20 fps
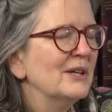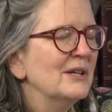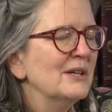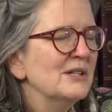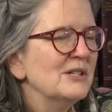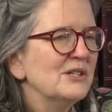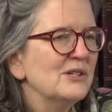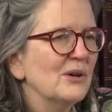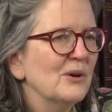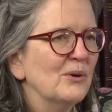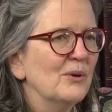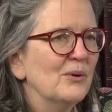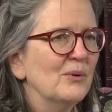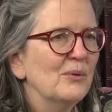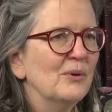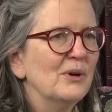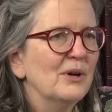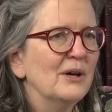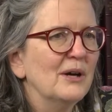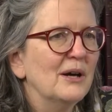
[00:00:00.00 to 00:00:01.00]

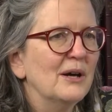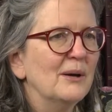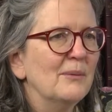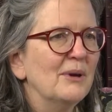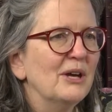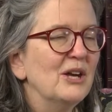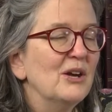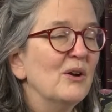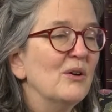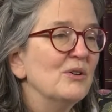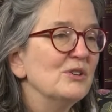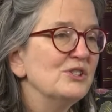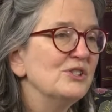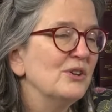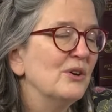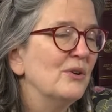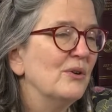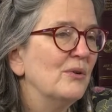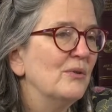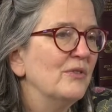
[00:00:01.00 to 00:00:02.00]
So he
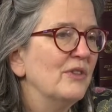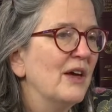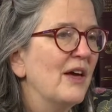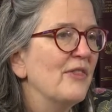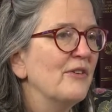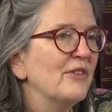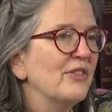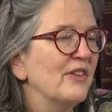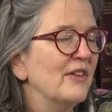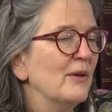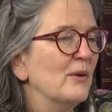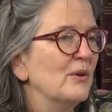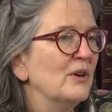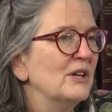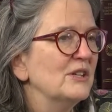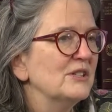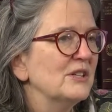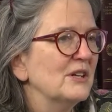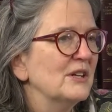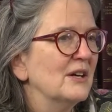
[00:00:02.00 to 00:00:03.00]
also, the other thing
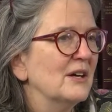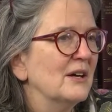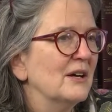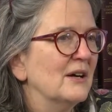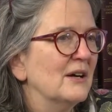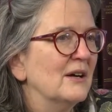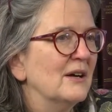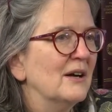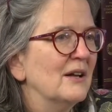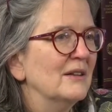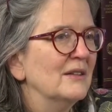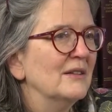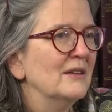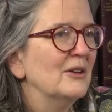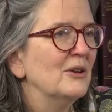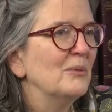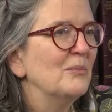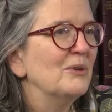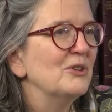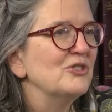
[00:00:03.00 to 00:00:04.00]
is a
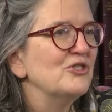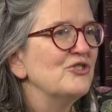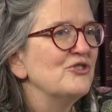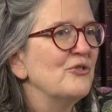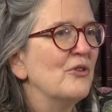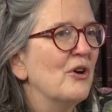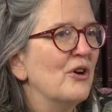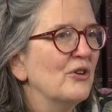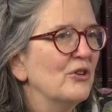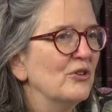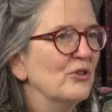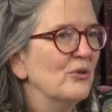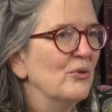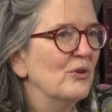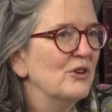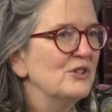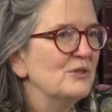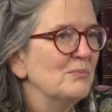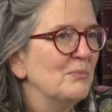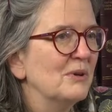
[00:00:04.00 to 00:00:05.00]
little bit stronger
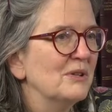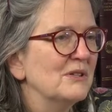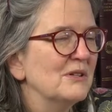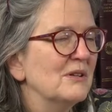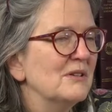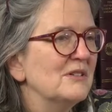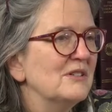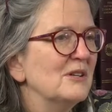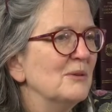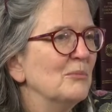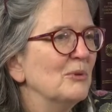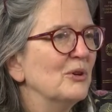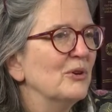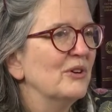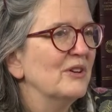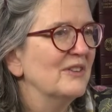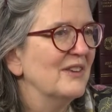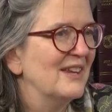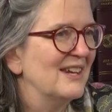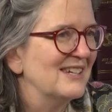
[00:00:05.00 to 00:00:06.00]
noise, but similar
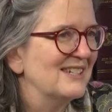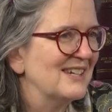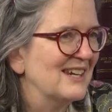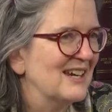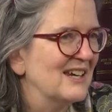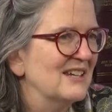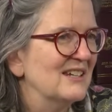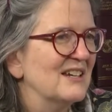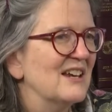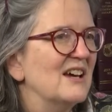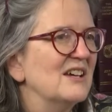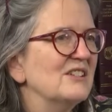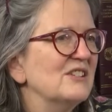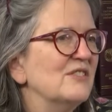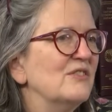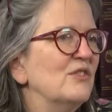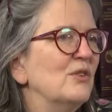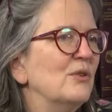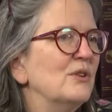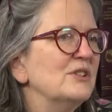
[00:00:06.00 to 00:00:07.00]
in that it's a
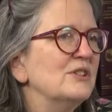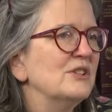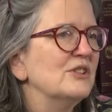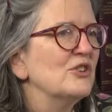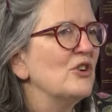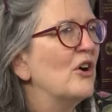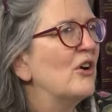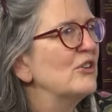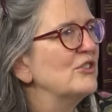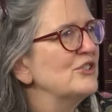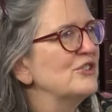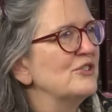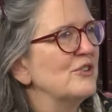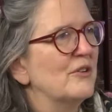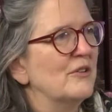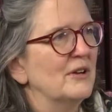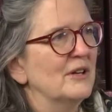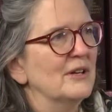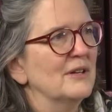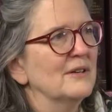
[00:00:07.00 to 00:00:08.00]
concussive noise, is cars
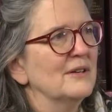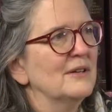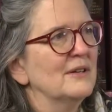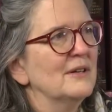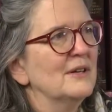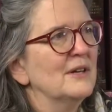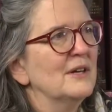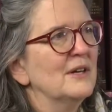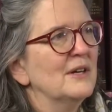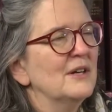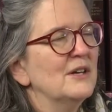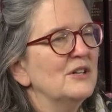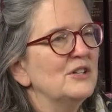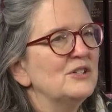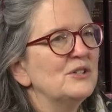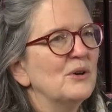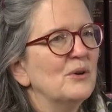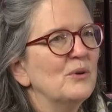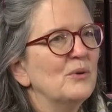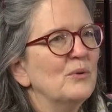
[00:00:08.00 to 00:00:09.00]
starting.
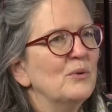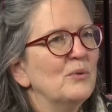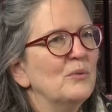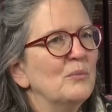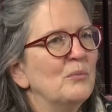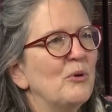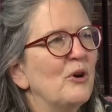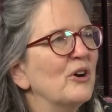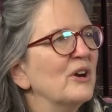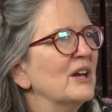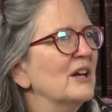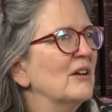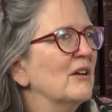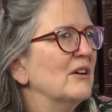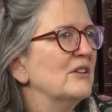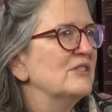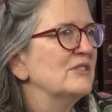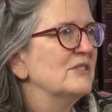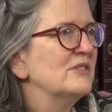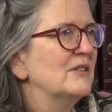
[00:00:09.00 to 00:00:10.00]
So parking
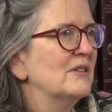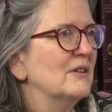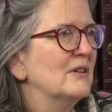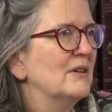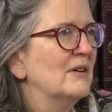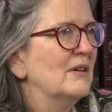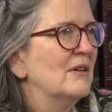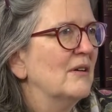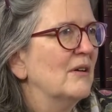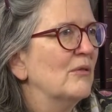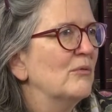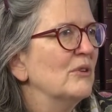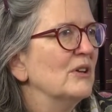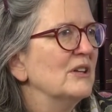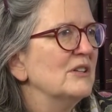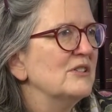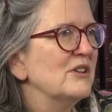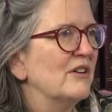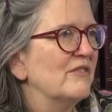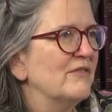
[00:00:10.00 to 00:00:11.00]
lots are
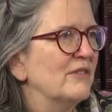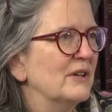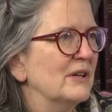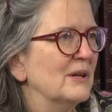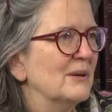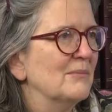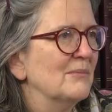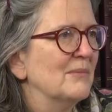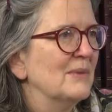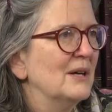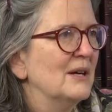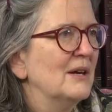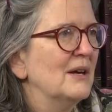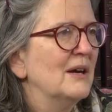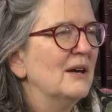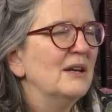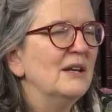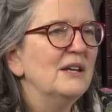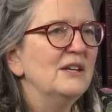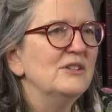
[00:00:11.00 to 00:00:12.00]
really tough on him.
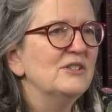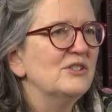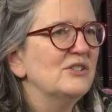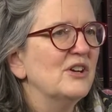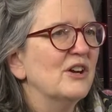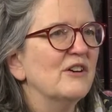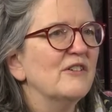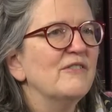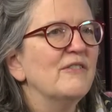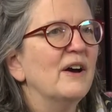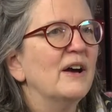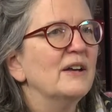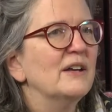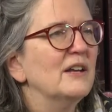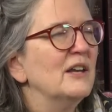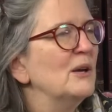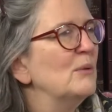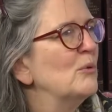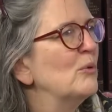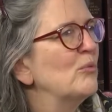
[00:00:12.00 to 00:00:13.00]
And he's terrified,
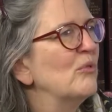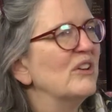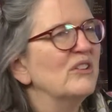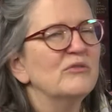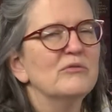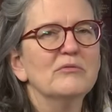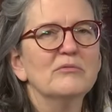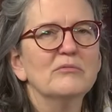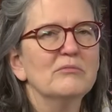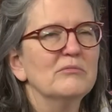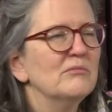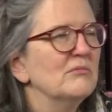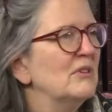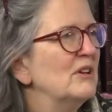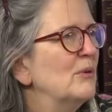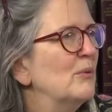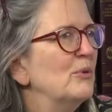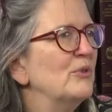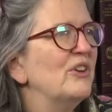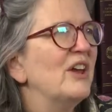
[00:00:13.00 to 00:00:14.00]
and he
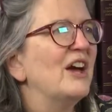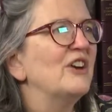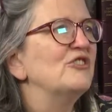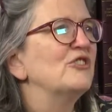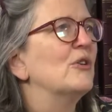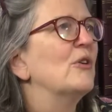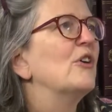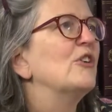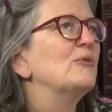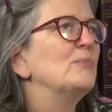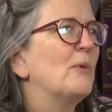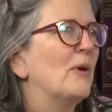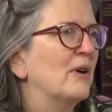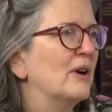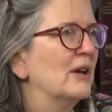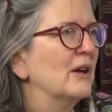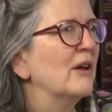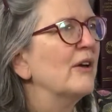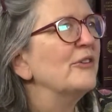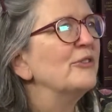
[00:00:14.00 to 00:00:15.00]
will dash across
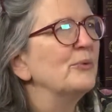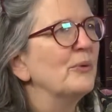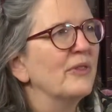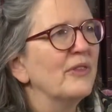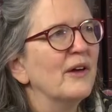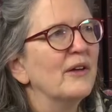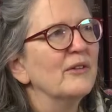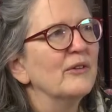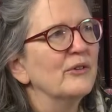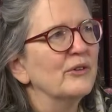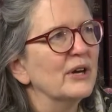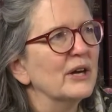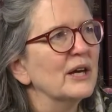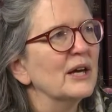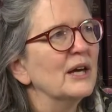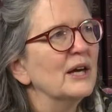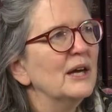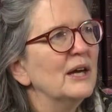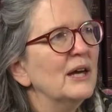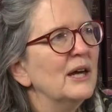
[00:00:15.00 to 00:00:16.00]
parking lots without looking.
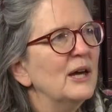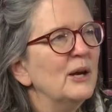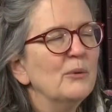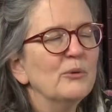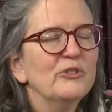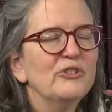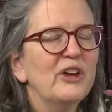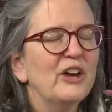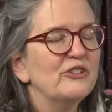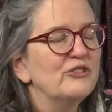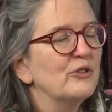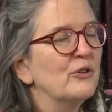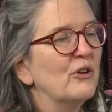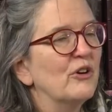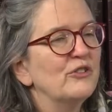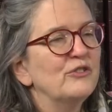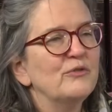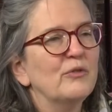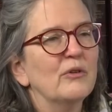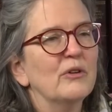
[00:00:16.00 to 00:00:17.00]
He will dash
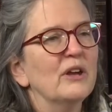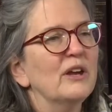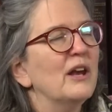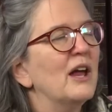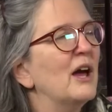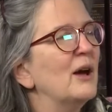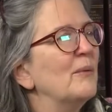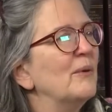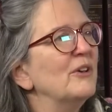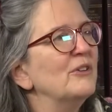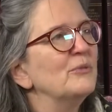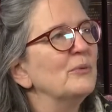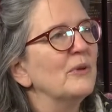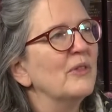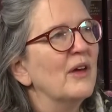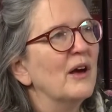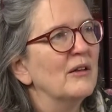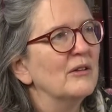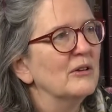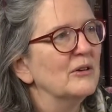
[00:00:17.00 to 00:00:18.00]
across 4-lane highways
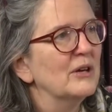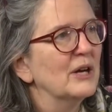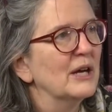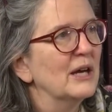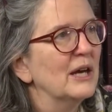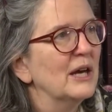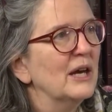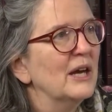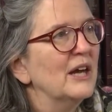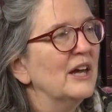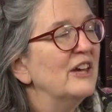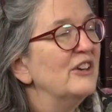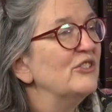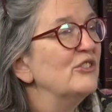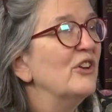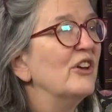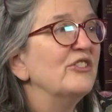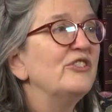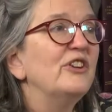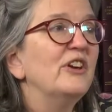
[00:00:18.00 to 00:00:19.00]
without looking. He's
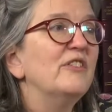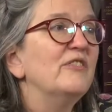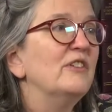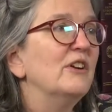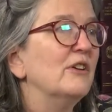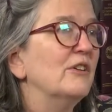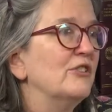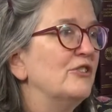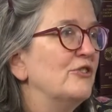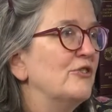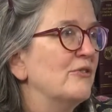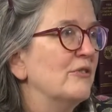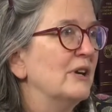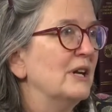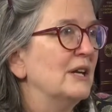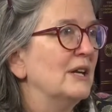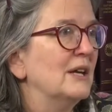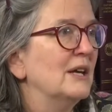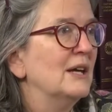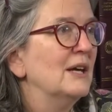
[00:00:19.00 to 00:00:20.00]
not safe near a
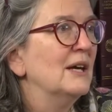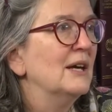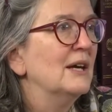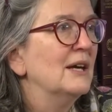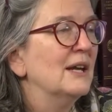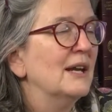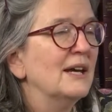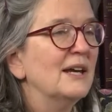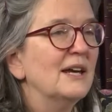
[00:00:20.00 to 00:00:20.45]
street. And I